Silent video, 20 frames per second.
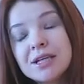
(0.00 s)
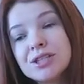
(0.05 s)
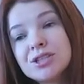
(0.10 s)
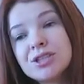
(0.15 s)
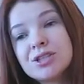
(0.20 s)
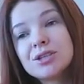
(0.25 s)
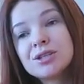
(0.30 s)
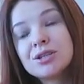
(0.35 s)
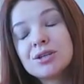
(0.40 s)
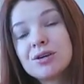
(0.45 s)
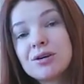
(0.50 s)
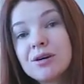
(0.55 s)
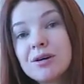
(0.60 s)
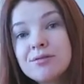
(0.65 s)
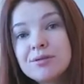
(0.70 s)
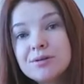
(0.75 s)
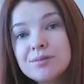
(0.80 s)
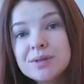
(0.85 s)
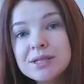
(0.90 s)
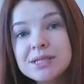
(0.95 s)
that uh,
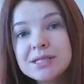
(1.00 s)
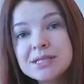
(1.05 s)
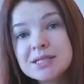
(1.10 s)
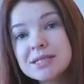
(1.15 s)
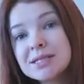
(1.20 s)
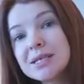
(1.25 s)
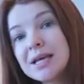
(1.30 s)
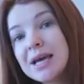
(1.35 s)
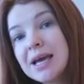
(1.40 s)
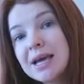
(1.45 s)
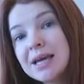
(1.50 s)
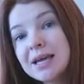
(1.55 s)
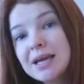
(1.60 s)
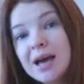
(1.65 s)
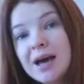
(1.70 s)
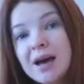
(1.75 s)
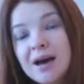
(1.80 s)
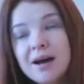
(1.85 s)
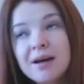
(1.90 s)
governments say